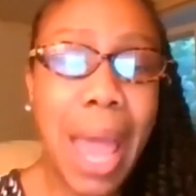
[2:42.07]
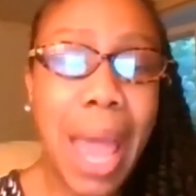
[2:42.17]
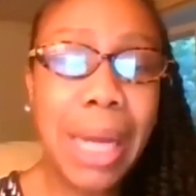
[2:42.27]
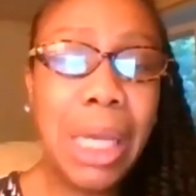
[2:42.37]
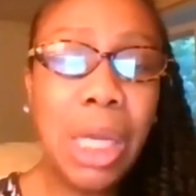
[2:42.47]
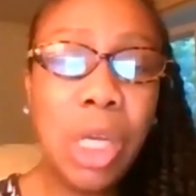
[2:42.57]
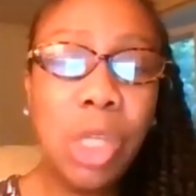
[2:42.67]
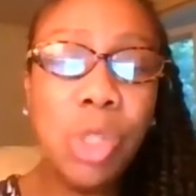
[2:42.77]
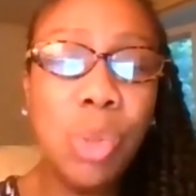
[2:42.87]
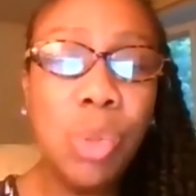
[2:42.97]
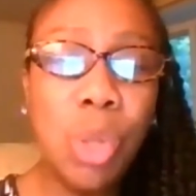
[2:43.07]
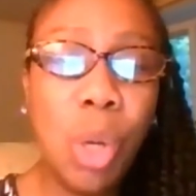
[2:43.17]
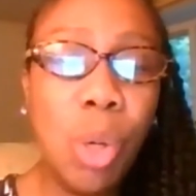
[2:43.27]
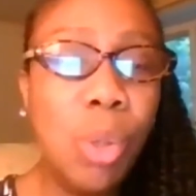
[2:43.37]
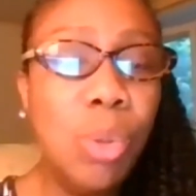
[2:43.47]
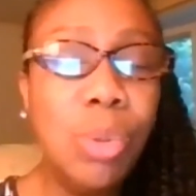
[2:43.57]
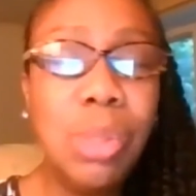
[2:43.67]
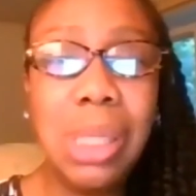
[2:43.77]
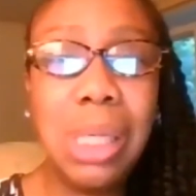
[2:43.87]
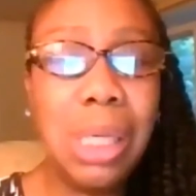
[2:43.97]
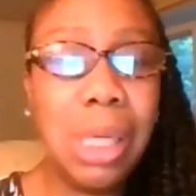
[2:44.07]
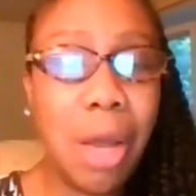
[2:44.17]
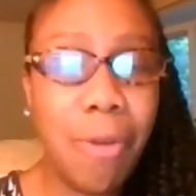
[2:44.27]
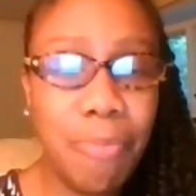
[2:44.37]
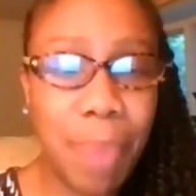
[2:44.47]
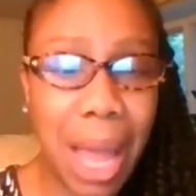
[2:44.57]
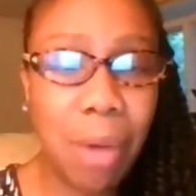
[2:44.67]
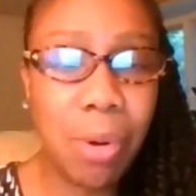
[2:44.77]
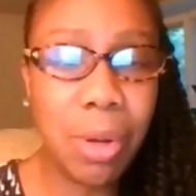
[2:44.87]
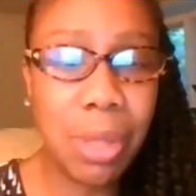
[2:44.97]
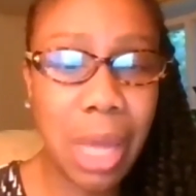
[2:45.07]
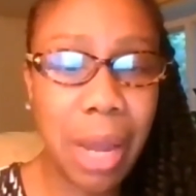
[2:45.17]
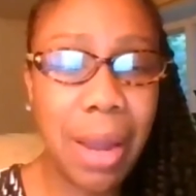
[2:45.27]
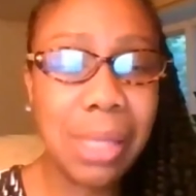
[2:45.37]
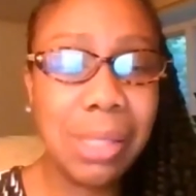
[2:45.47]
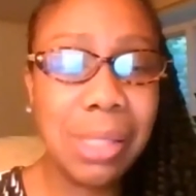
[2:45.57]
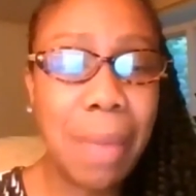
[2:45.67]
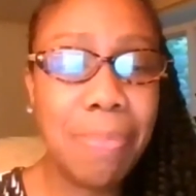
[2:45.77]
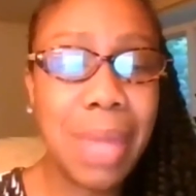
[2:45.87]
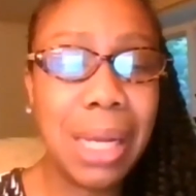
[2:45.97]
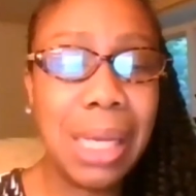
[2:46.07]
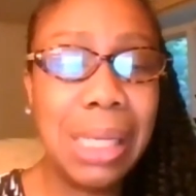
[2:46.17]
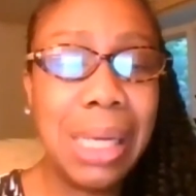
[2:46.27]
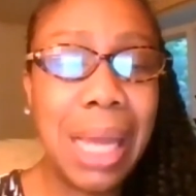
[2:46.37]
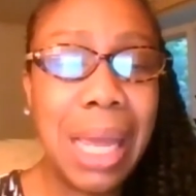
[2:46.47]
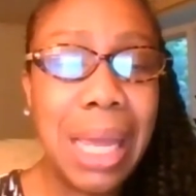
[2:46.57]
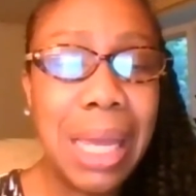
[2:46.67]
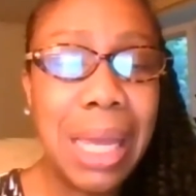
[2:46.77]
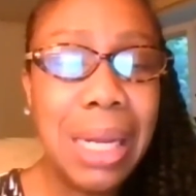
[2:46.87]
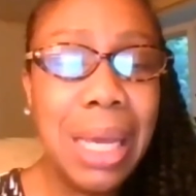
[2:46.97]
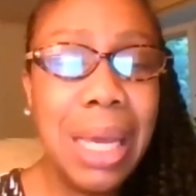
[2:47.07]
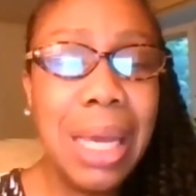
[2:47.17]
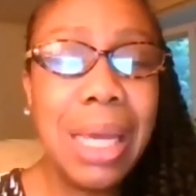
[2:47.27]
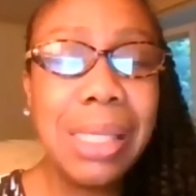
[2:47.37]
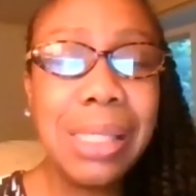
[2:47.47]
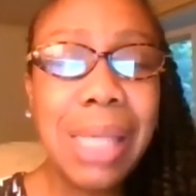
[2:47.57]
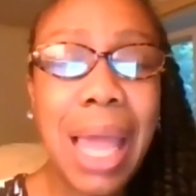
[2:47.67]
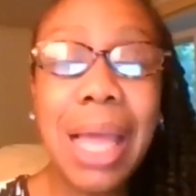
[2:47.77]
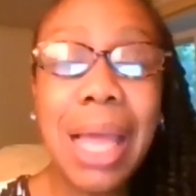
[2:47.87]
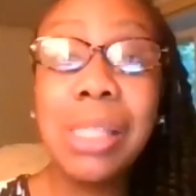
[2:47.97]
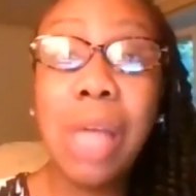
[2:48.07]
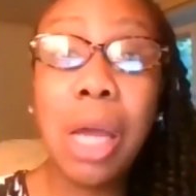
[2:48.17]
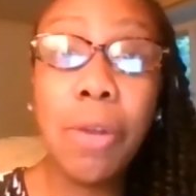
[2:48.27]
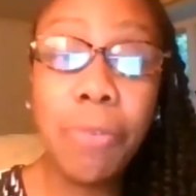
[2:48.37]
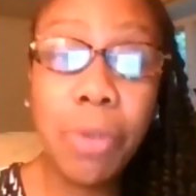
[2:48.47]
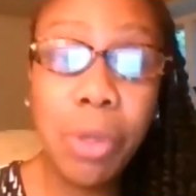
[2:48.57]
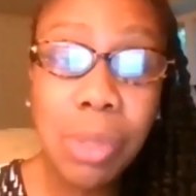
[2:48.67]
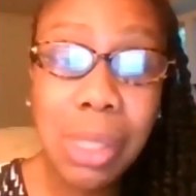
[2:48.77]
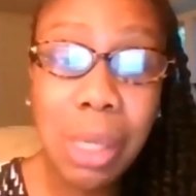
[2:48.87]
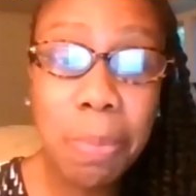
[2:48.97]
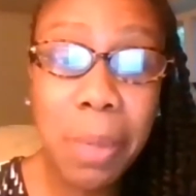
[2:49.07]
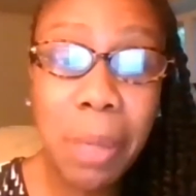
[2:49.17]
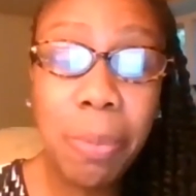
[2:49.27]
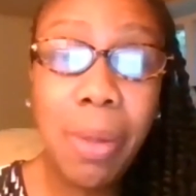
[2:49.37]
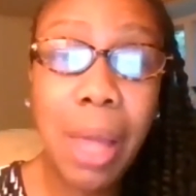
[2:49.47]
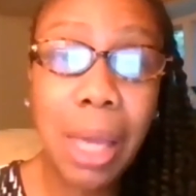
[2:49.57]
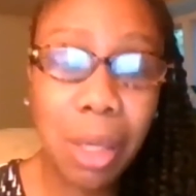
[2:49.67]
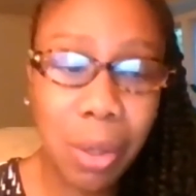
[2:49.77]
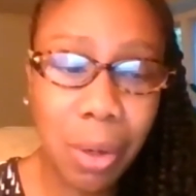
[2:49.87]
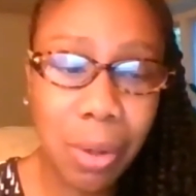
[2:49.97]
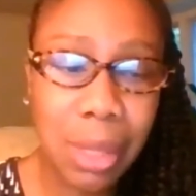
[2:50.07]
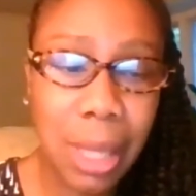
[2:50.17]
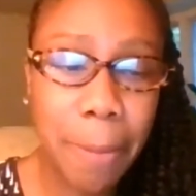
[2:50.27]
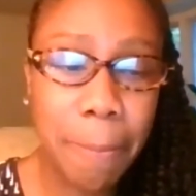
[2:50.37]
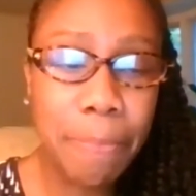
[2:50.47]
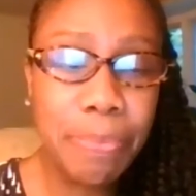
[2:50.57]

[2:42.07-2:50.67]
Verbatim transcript: And he could do no deed of power there except that he laid his hands on a few sick people and cured them.